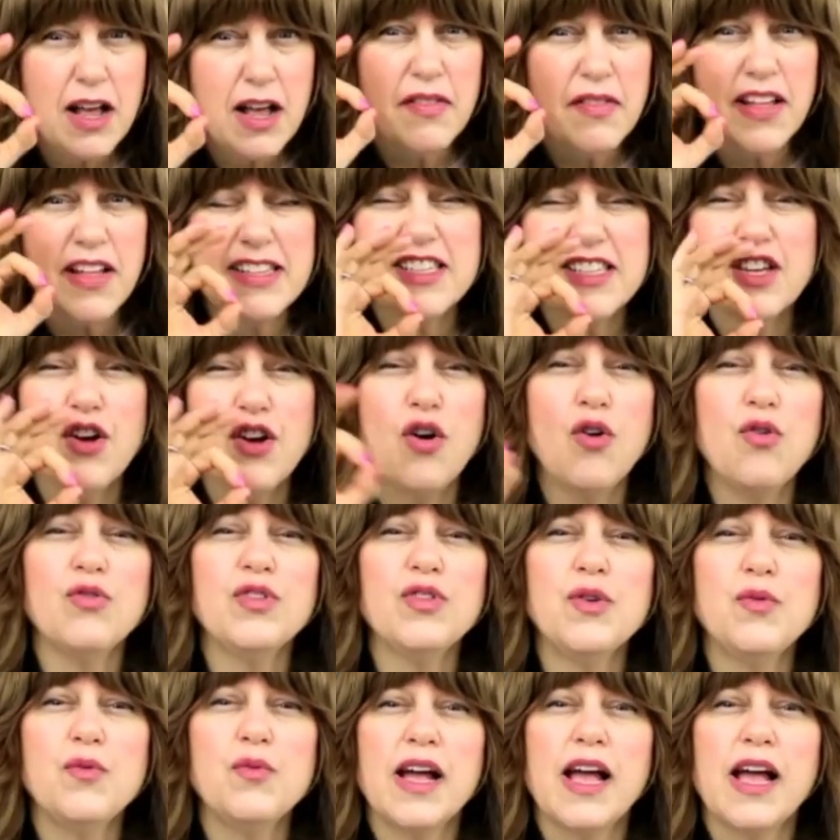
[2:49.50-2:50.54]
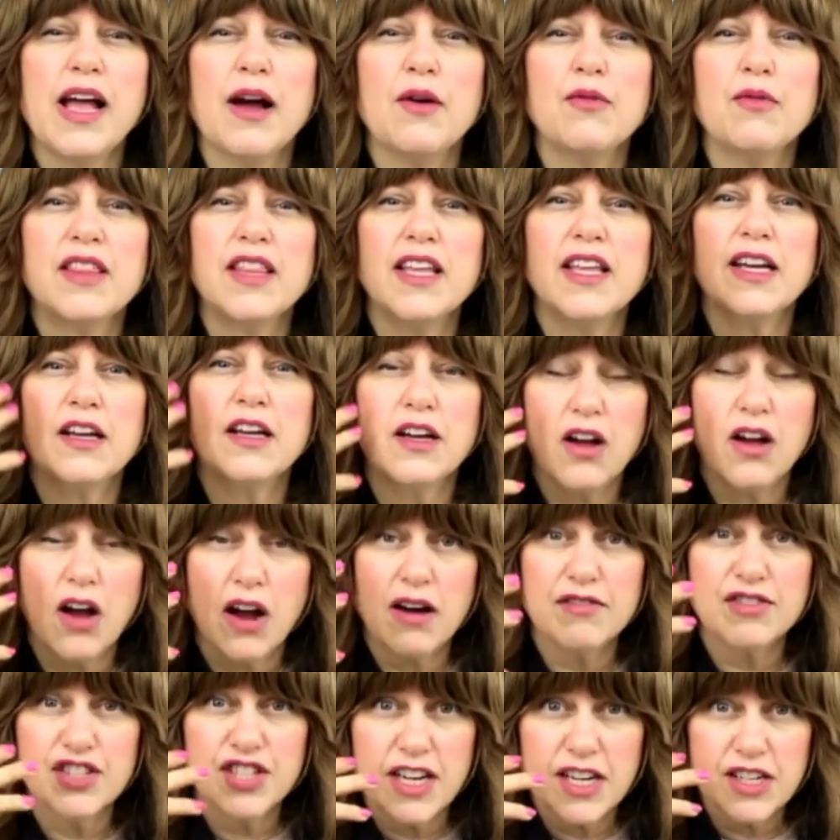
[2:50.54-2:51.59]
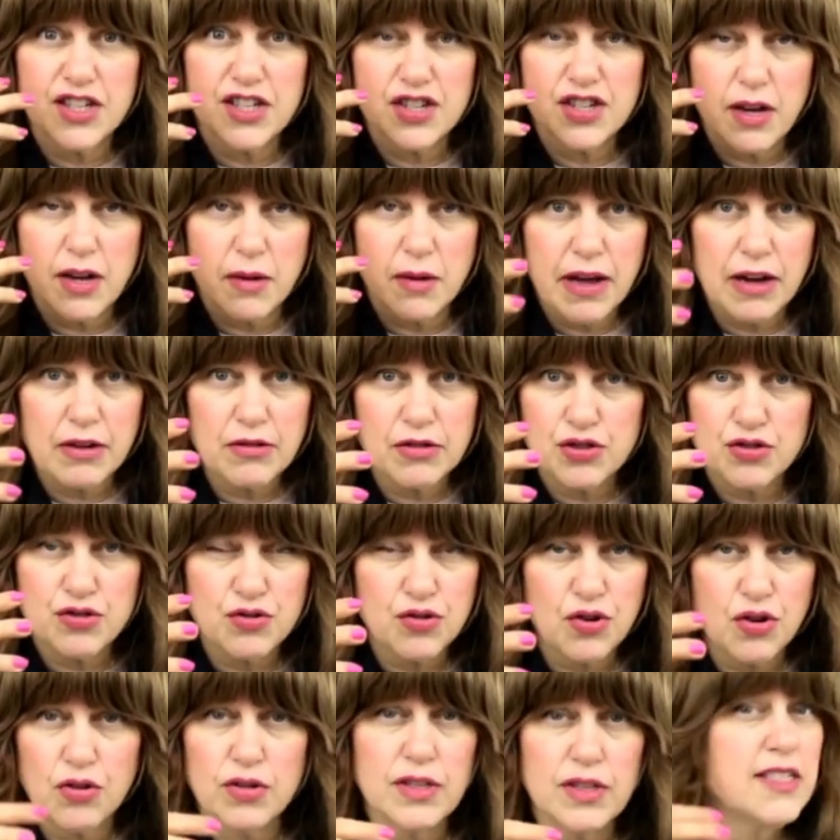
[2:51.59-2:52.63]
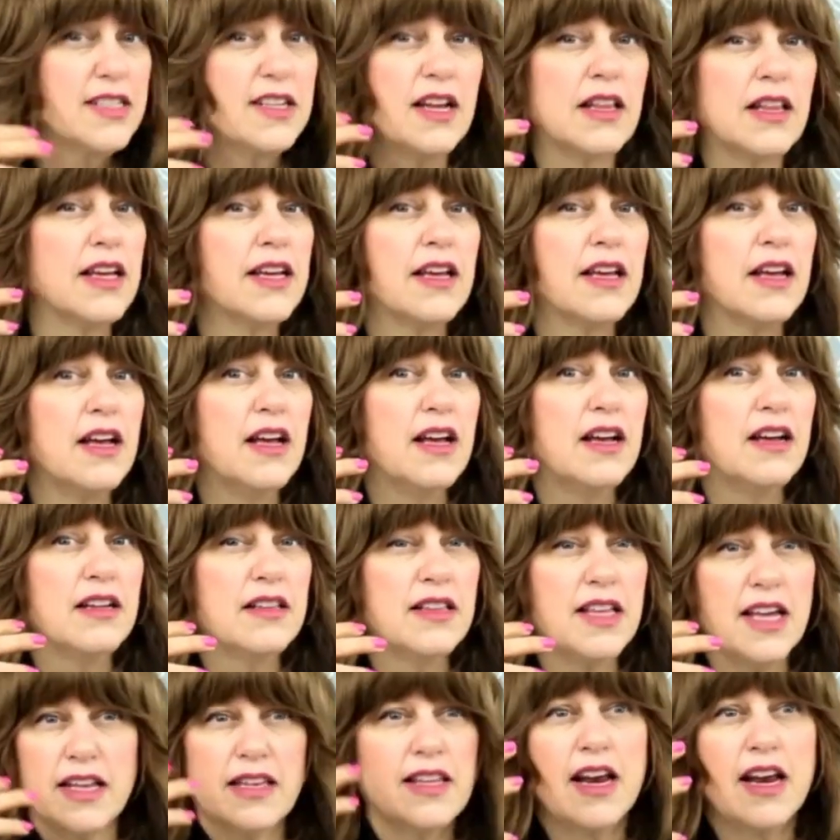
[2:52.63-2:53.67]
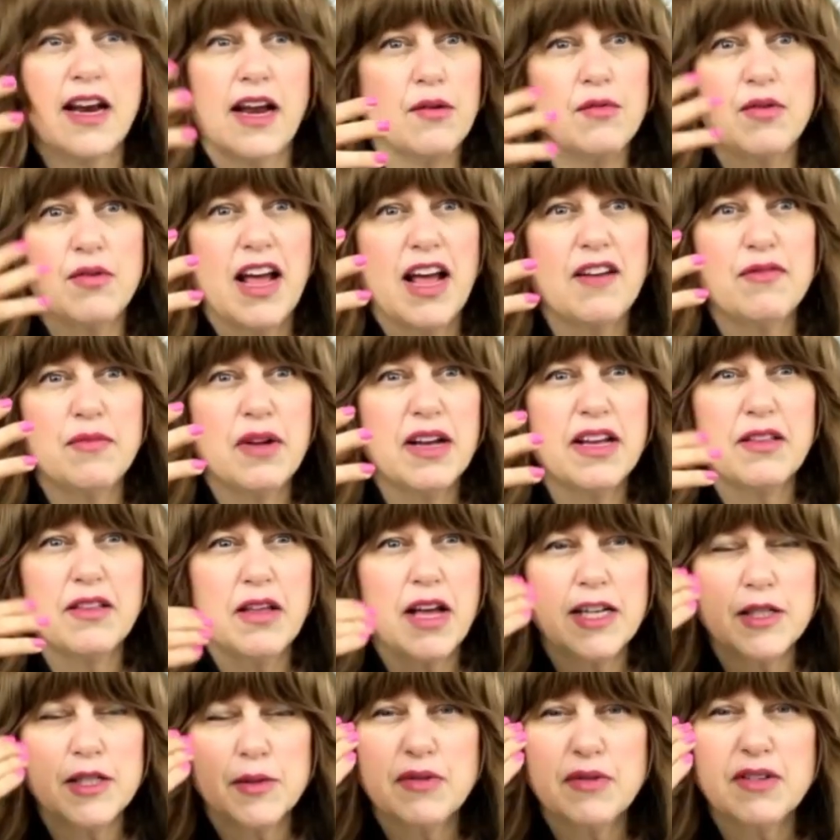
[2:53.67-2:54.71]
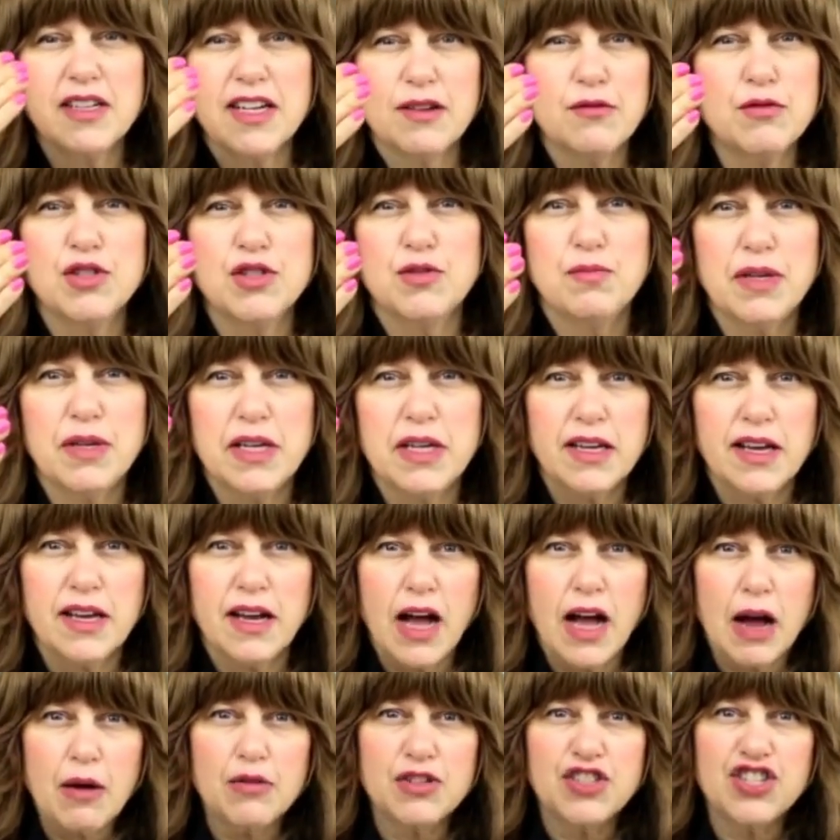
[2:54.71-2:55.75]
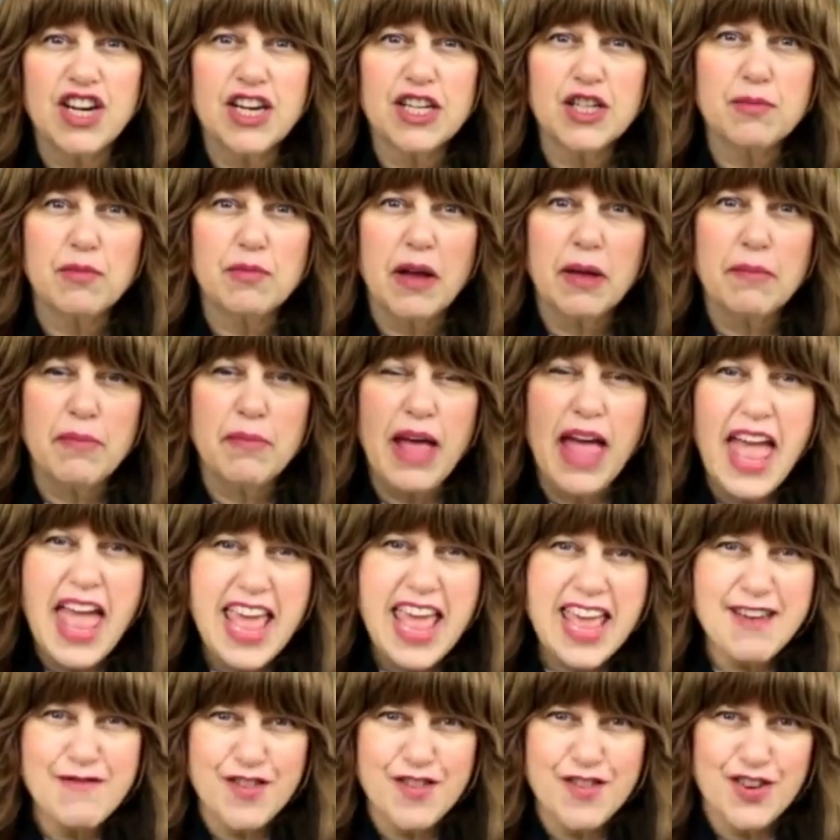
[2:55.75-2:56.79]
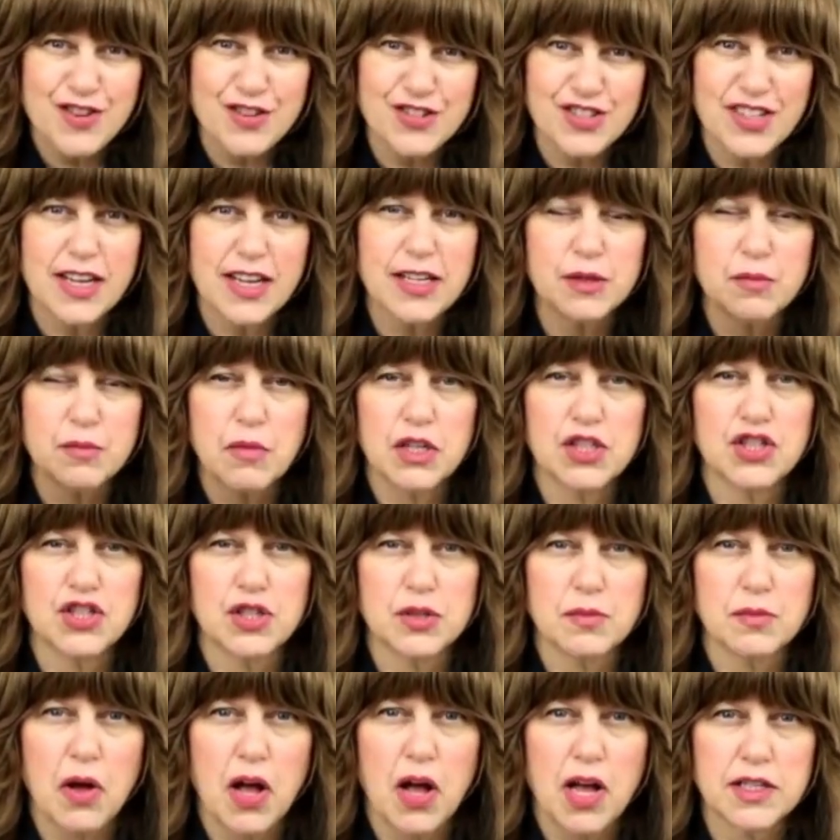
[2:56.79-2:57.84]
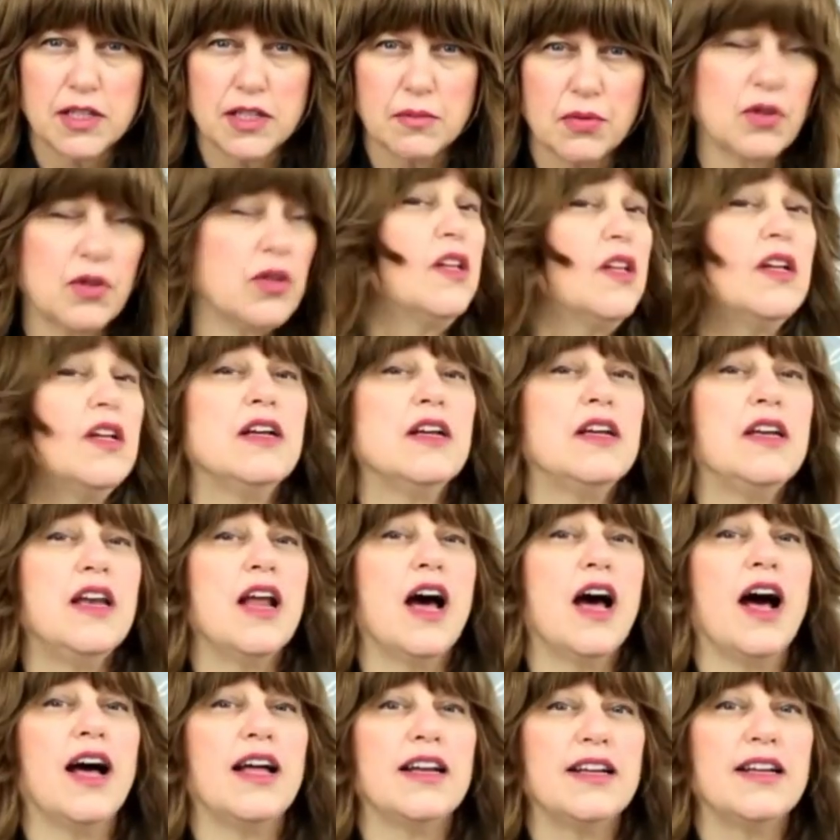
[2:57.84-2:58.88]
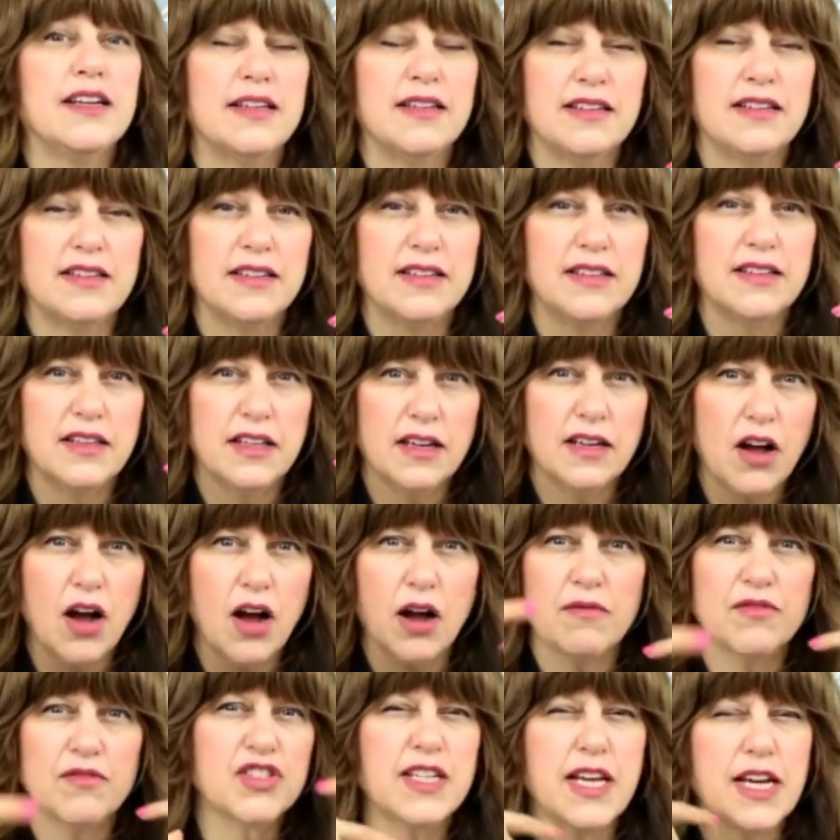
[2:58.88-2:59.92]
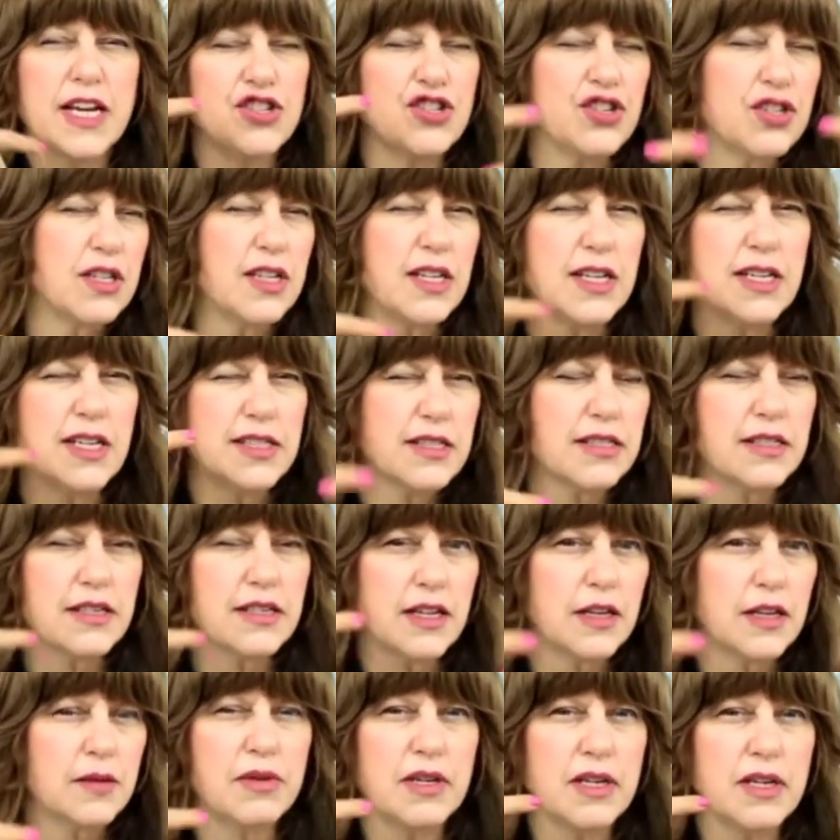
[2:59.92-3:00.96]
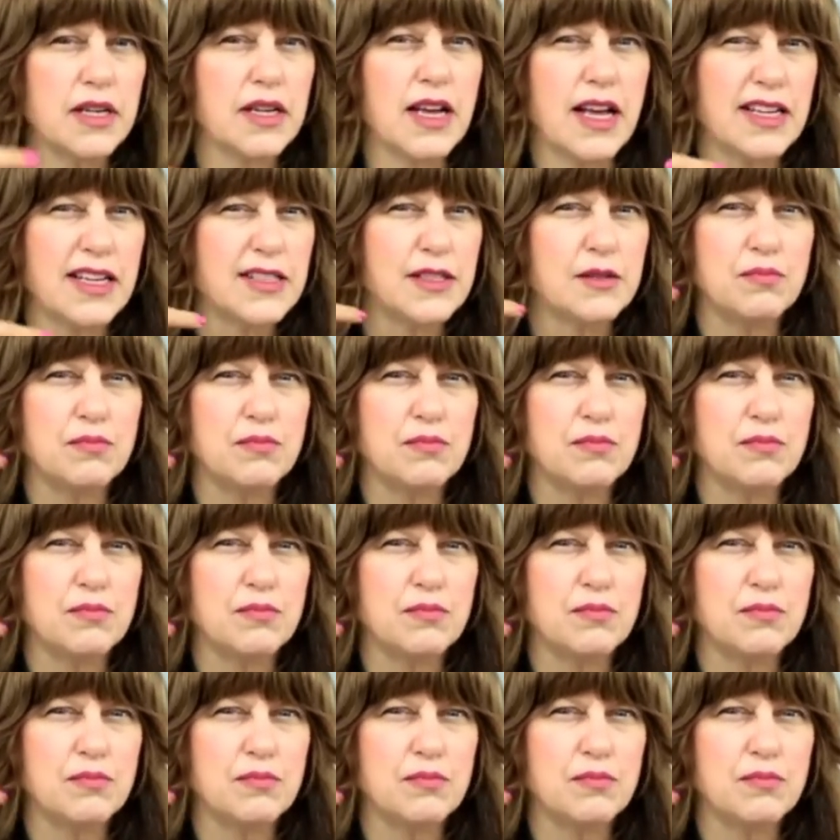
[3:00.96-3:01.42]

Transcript: That's the only way I would think a conversation about control. It's not like that, that I would have my husband. It would be, I would change my behaviors as much as possible, not the conversation isn't going to be as